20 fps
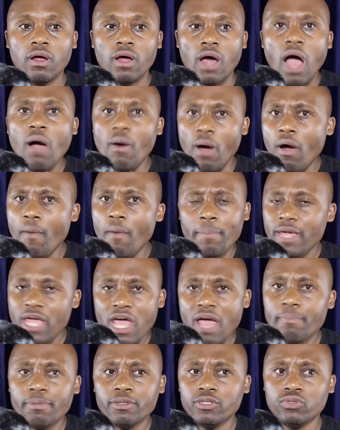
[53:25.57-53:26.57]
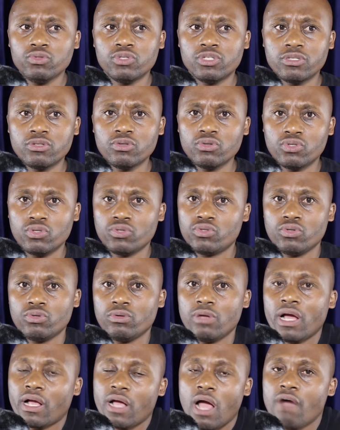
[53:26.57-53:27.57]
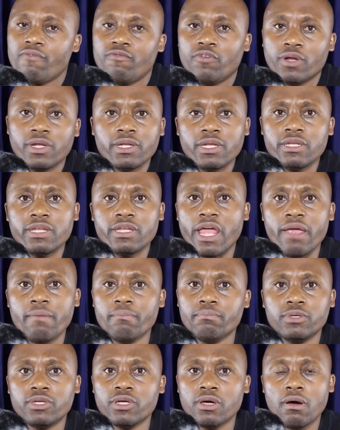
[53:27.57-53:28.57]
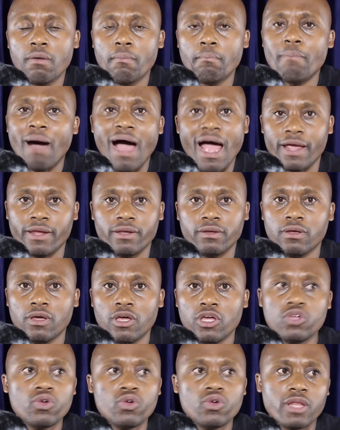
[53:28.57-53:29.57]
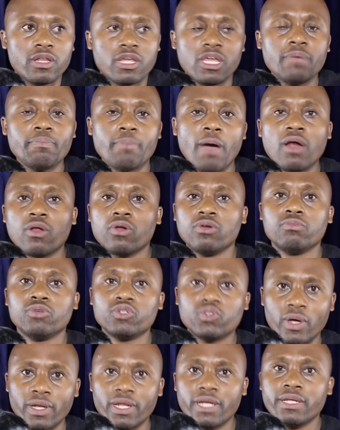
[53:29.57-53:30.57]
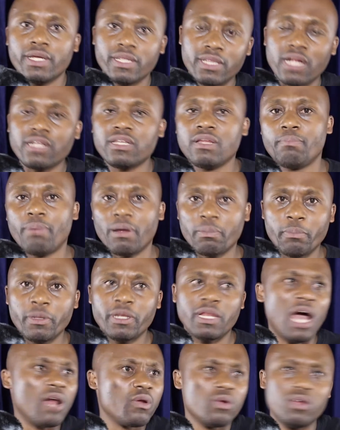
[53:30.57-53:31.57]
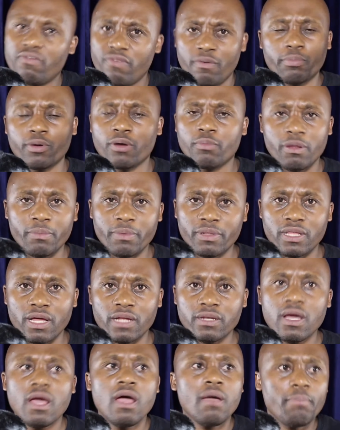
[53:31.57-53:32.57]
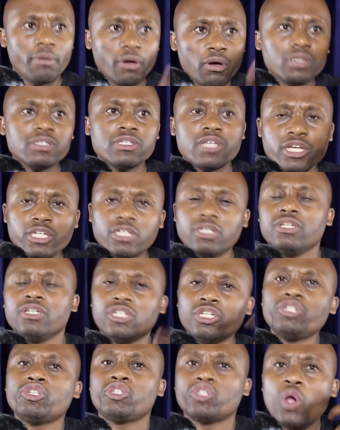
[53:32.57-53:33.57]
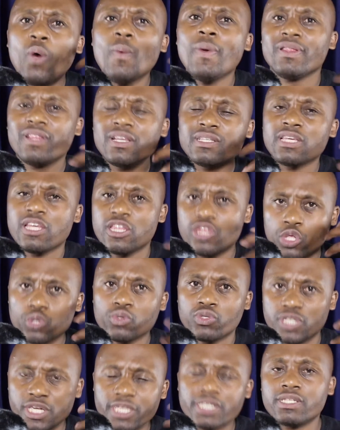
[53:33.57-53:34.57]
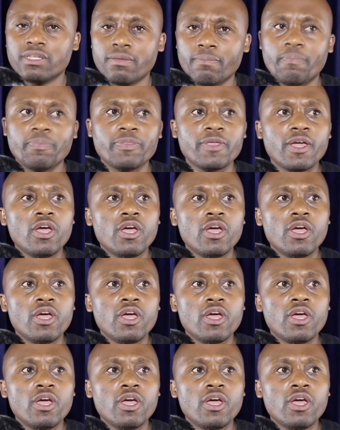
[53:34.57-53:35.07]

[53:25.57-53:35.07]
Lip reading: I'll be happy to like, I've already named mine. You can keep Aaron Mutwaledi in that department. I don't have a problem with that because he is showing this enthusiasm.